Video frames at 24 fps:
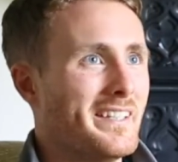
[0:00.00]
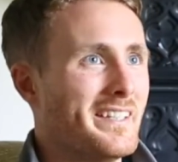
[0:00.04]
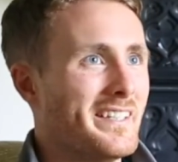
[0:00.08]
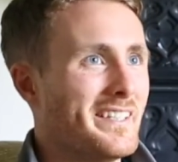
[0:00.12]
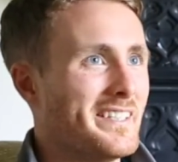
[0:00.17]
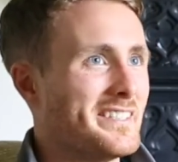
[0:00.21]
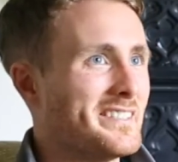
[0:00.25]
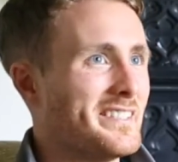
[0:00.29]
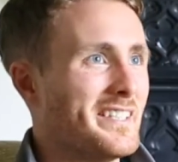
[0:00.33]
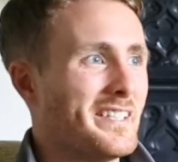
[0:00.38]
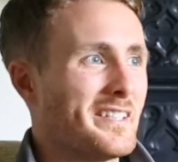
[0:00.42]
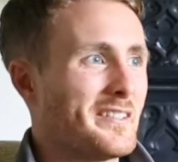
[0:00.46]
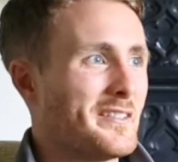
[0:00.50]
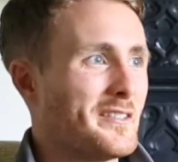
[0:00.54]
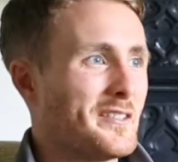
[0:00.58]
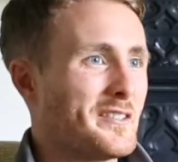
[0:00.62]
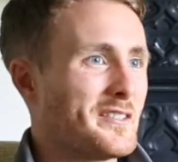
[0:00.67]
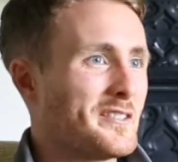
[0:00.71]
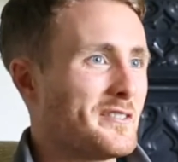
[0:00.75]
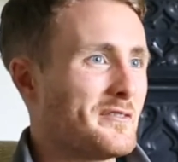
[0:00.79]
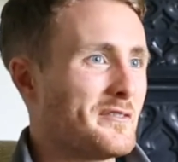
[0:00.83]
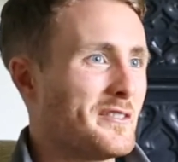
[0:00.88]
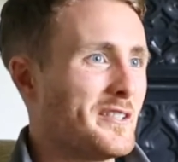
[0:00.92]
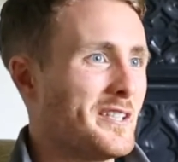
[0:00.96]
It's not going to
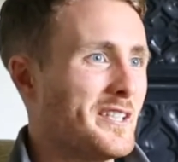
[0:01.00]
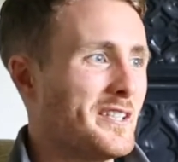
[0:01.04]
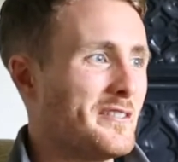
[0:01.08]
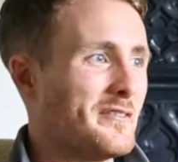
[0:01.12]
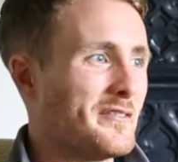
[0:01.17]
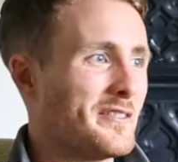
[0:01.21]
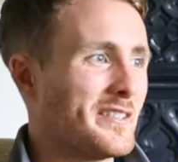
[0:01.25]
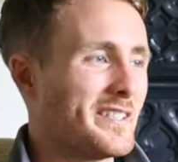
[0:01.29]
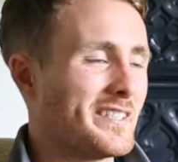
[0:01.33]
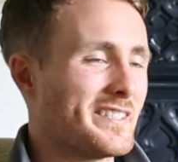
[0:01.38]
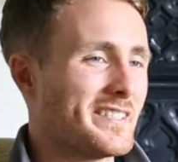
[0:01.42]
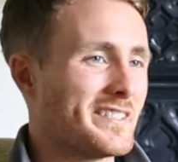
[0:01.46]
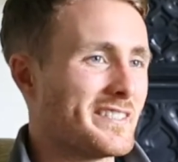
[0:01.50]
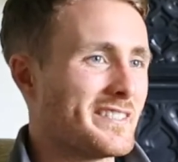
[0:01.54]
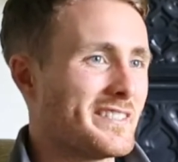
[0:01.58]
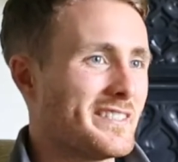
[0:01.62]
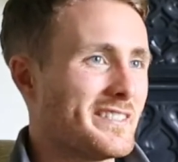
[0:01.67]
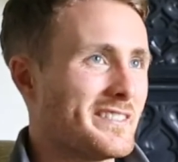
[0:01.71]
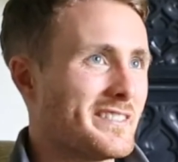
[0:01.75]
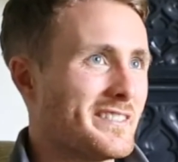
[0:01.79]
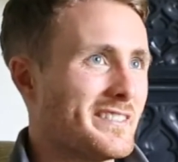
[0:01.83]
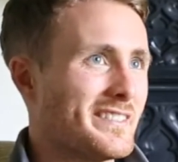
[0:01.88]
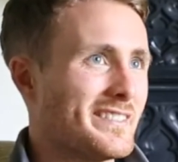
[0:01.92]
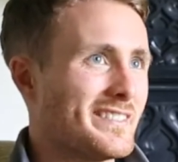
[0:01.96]
survive, it just
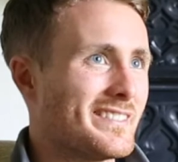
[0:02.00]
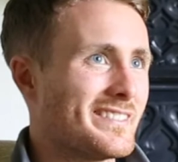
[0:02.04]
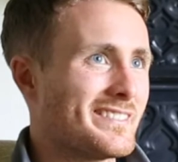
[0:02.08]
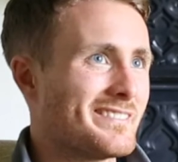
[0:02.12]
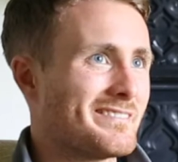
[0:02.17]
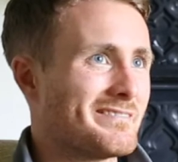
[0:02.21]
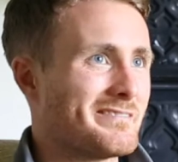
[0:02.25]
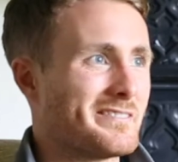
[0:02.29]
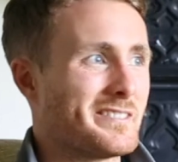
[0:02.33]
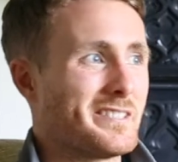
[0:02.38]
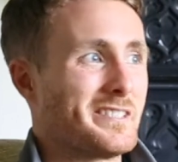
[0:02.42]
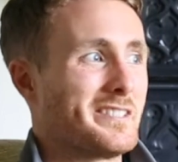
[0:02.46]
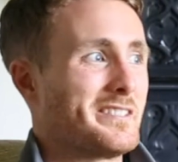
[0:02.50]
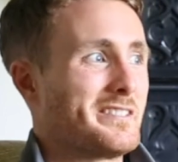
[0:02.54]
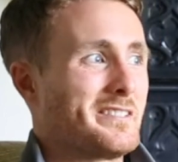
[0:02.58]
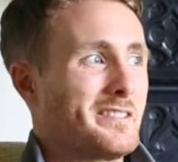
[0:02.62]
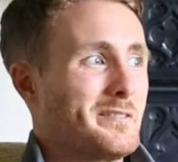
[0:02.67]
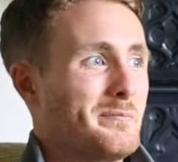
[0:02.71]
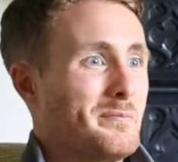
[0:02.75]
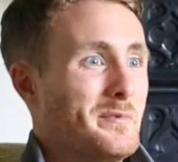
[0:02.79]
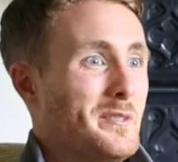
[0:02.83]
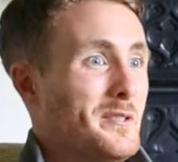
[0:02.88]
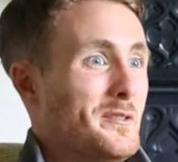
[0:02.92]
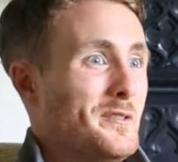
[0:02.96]
doesn't kind of
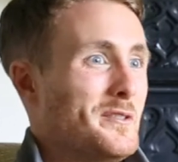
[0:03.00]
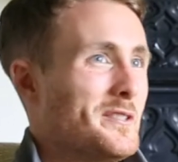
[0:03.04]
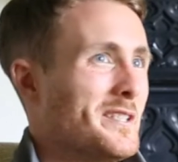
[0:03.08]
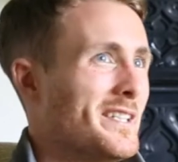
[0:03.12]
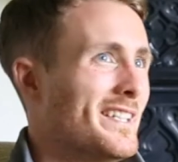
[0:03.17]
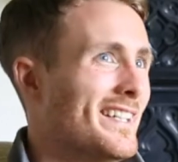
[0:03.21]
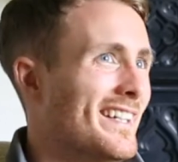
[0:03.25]
compute.